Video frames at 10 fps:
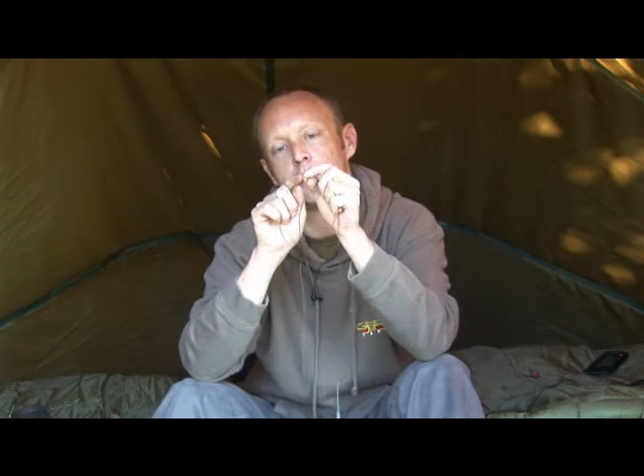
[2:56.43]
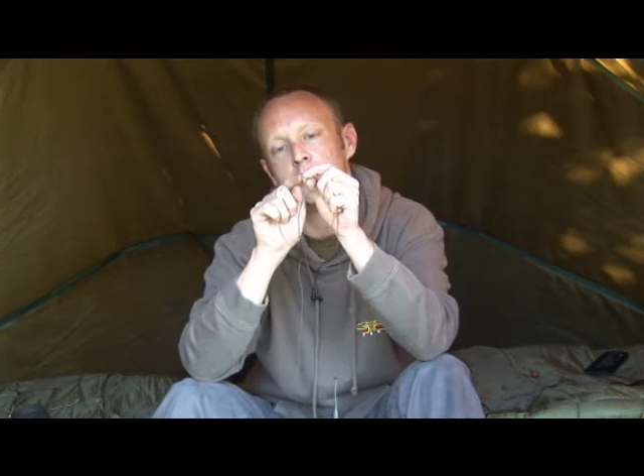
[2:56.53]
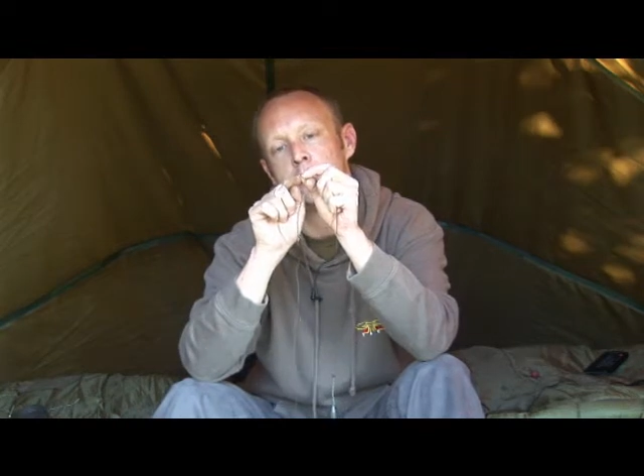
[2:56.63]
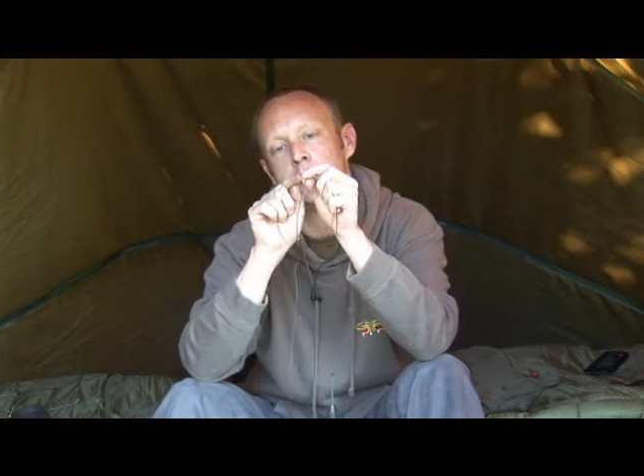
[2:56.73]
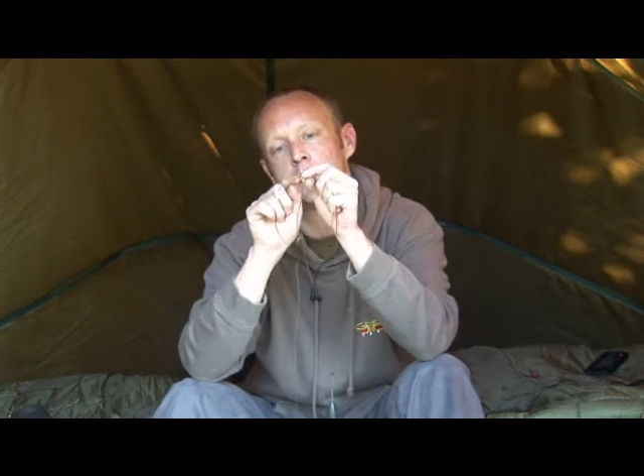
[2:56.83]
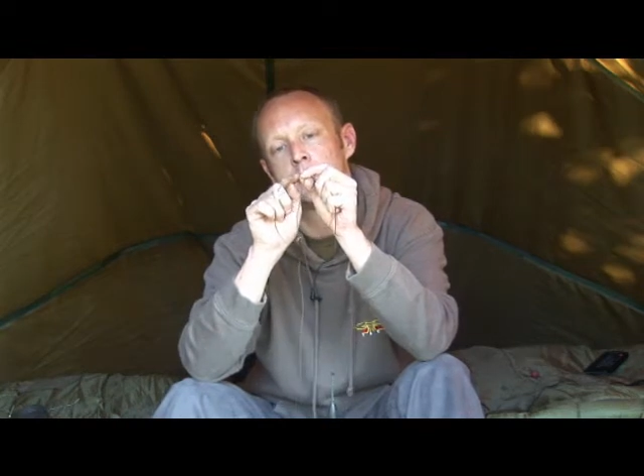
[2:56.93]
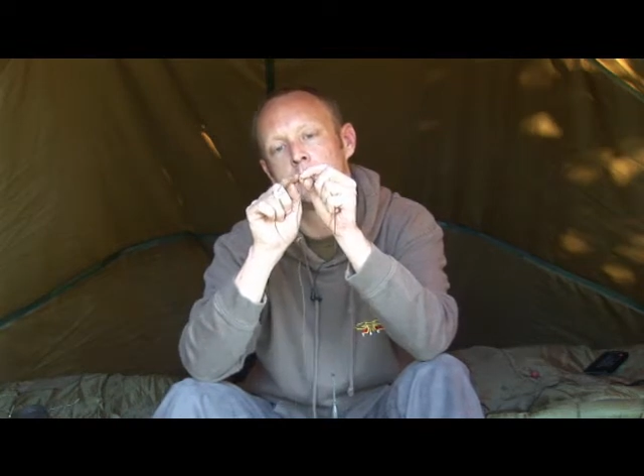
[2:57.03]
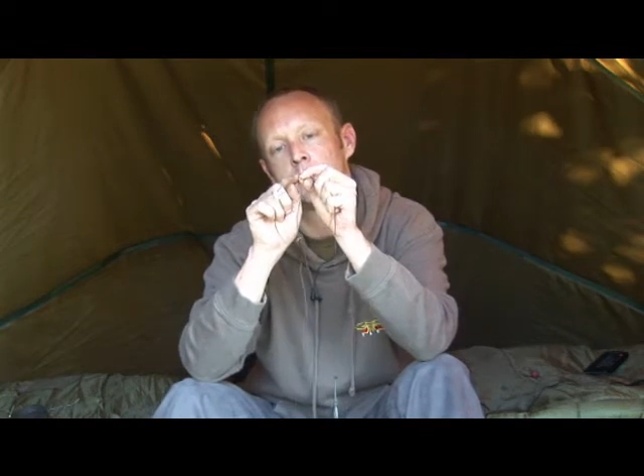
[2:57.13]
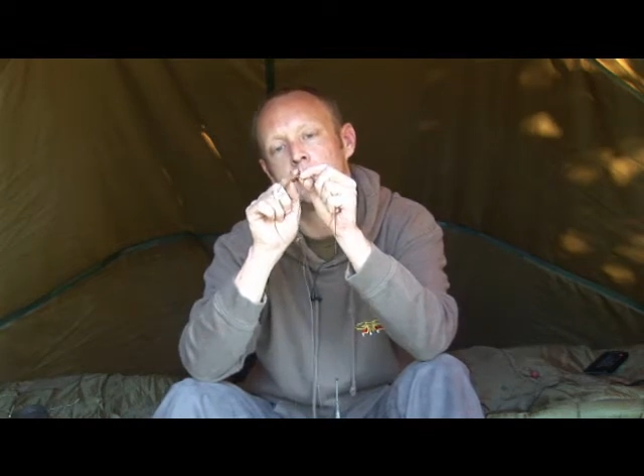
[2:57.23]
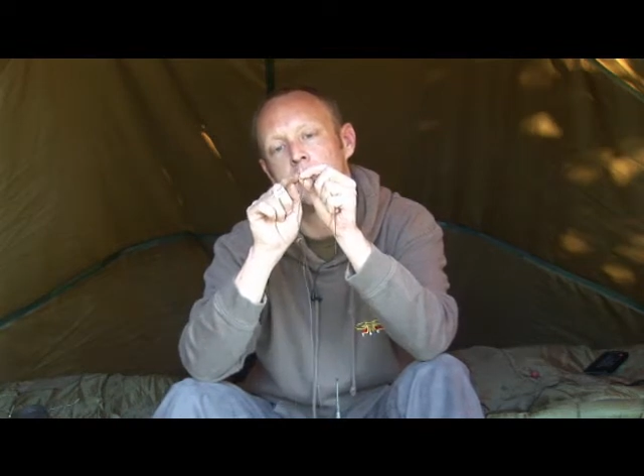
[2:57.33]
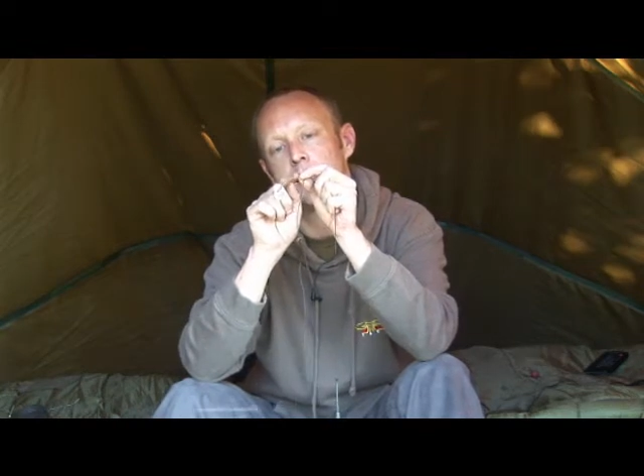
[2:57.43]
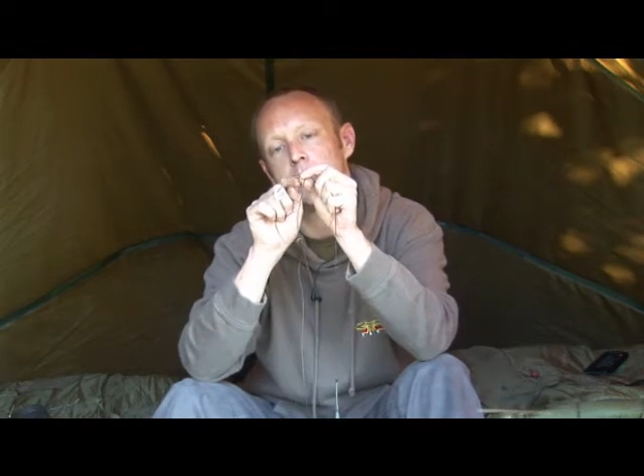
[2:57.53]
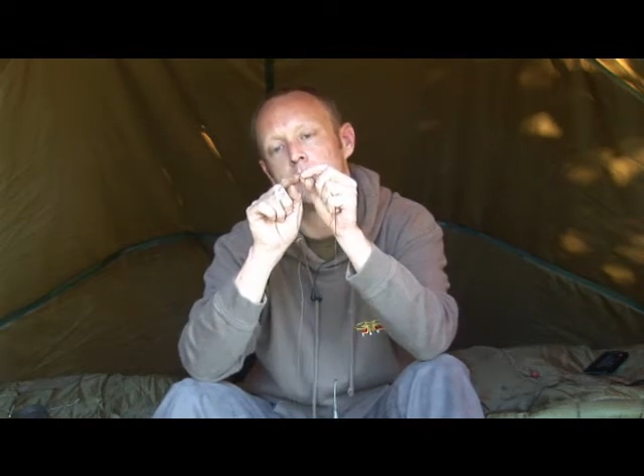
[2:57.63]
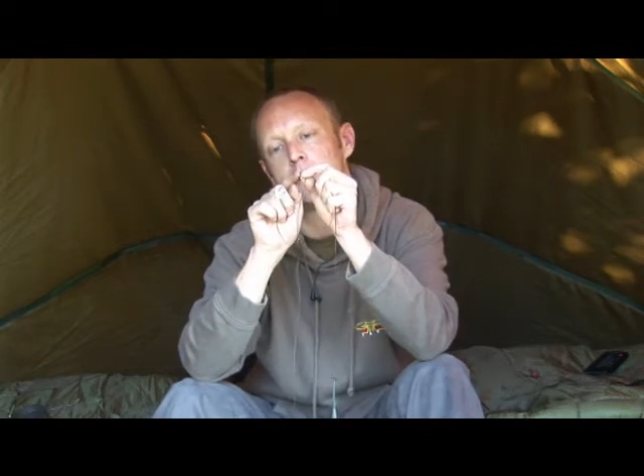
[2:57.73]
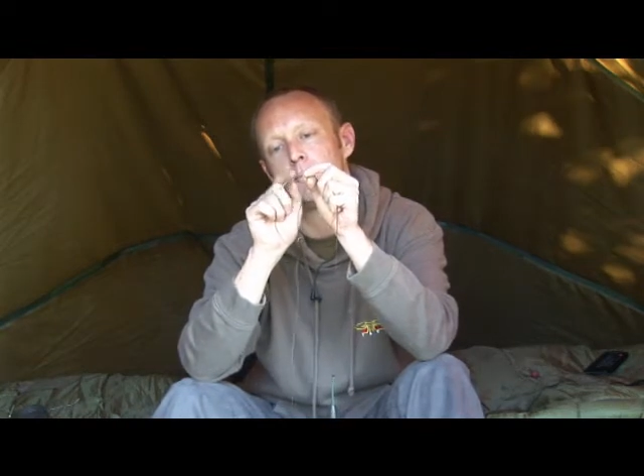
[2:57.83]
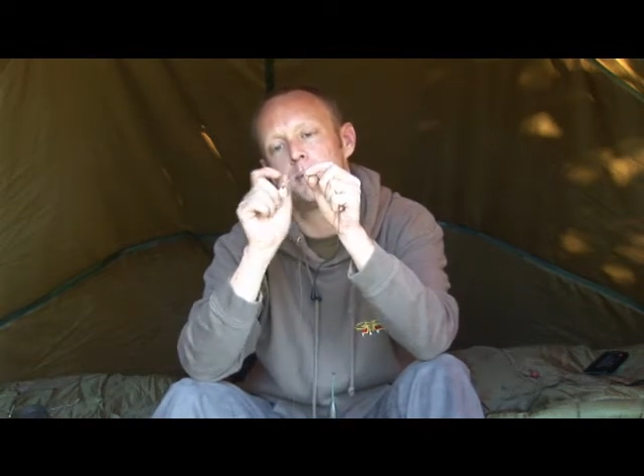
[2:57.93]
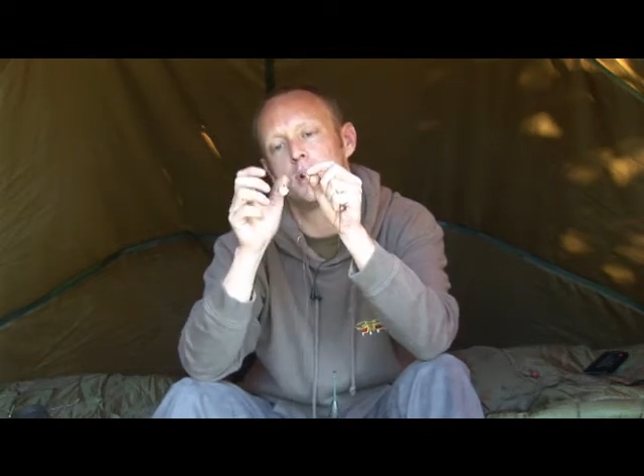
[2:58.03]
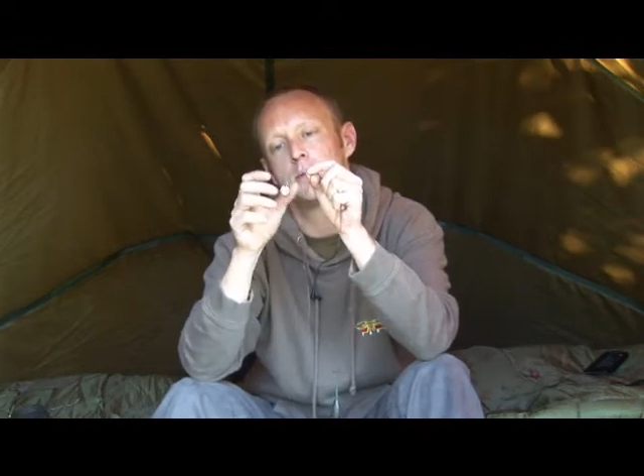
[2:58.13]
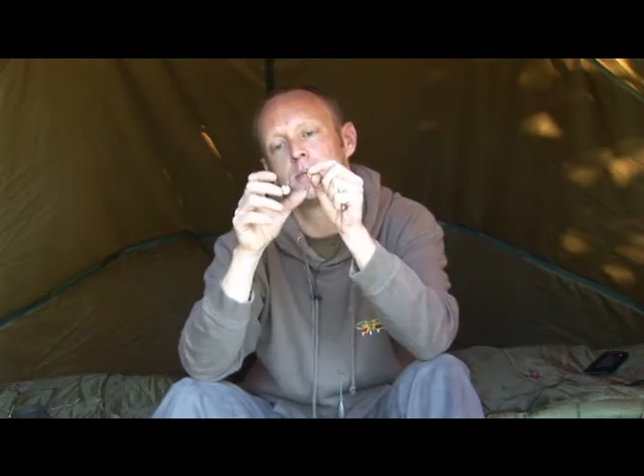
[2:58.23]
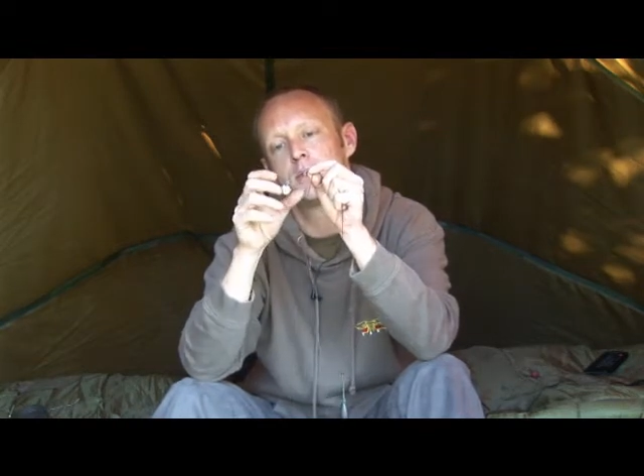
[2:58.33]
here, the tag end I've
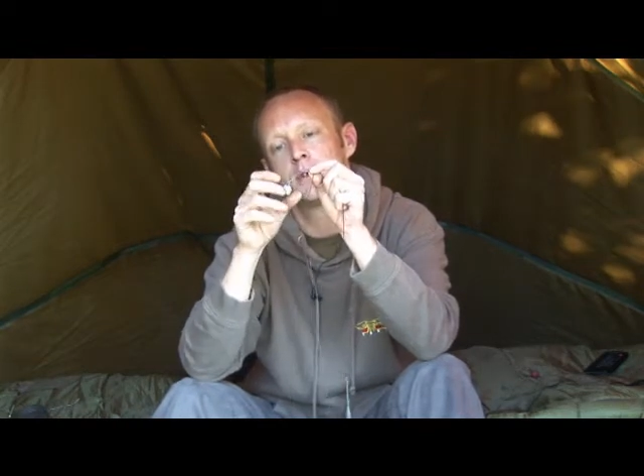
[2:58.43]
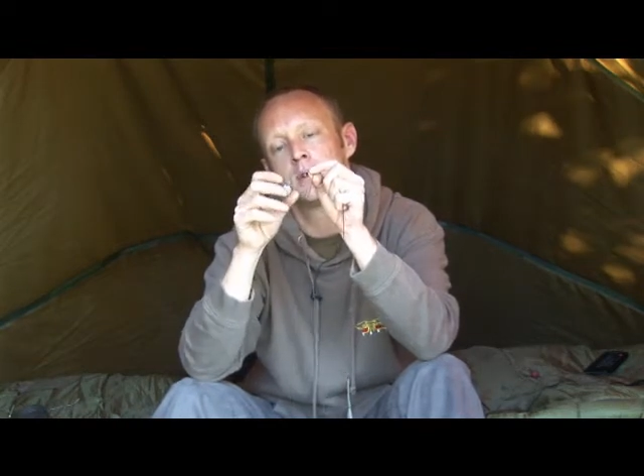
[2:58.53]
blobbed,